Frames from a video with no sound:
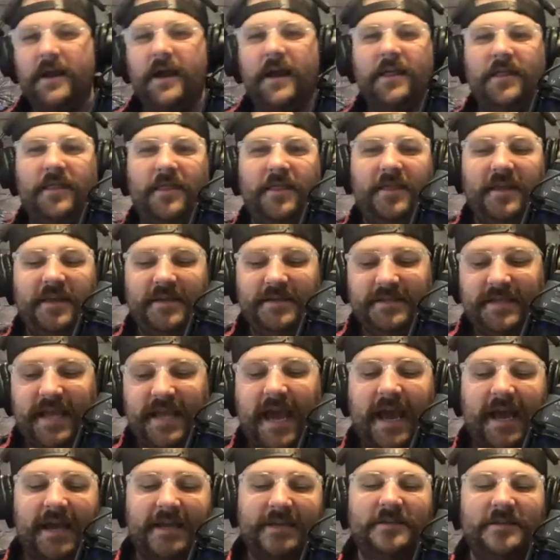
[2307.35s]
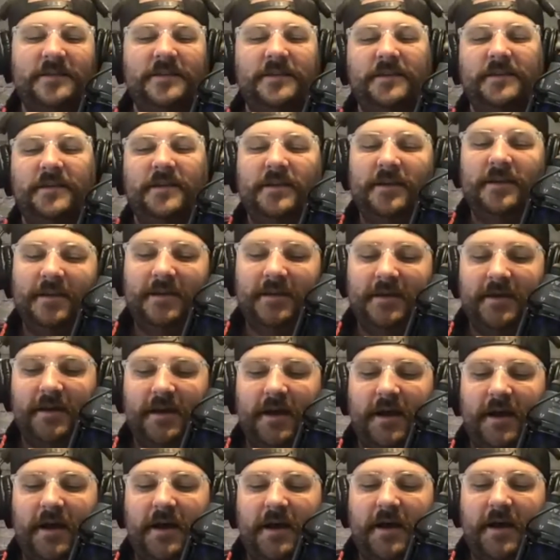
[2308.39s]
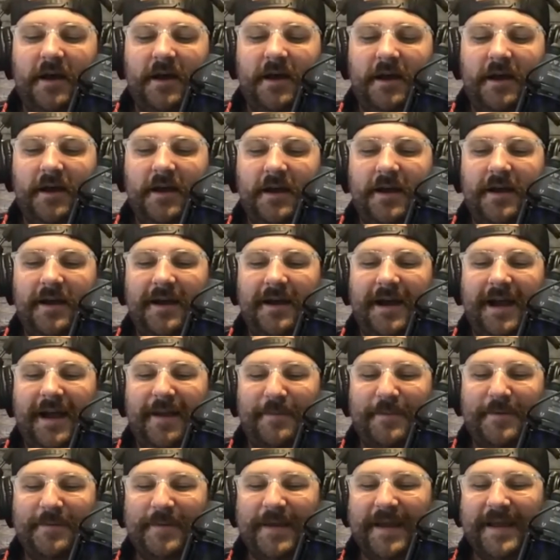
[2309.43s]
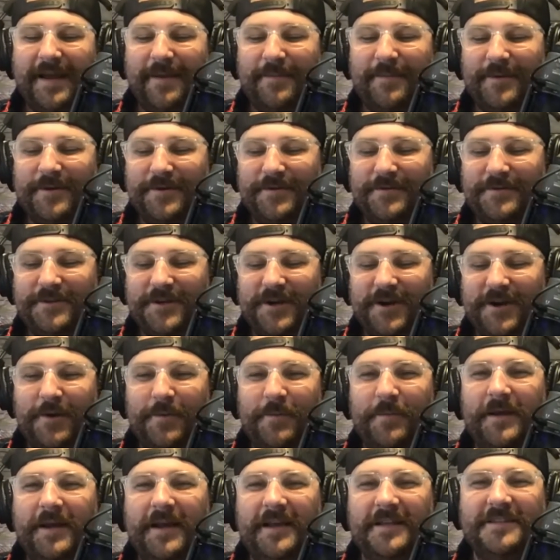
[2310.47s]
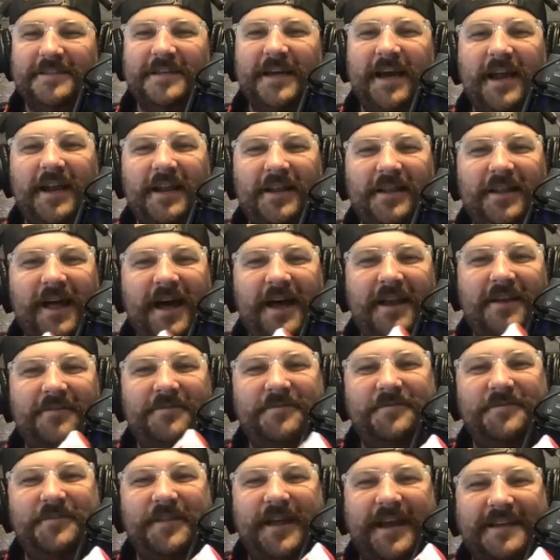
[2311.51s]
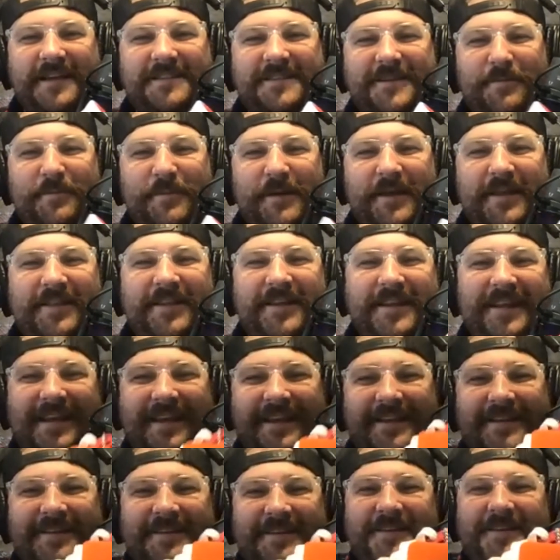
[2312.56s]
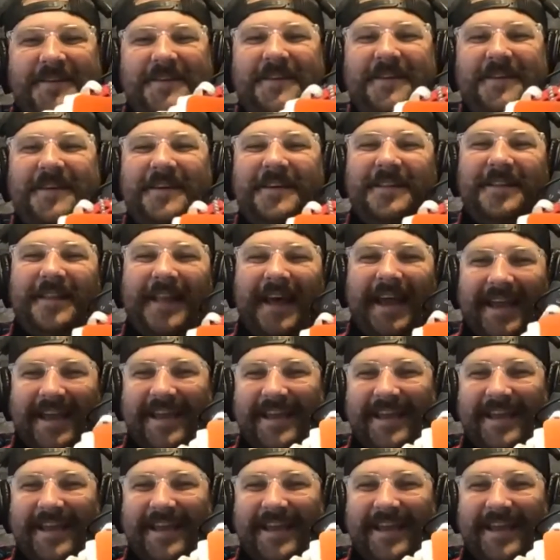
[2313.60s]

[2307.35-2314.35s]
This has, I'm going to make up a new term. It's got a lot of flexibility. Like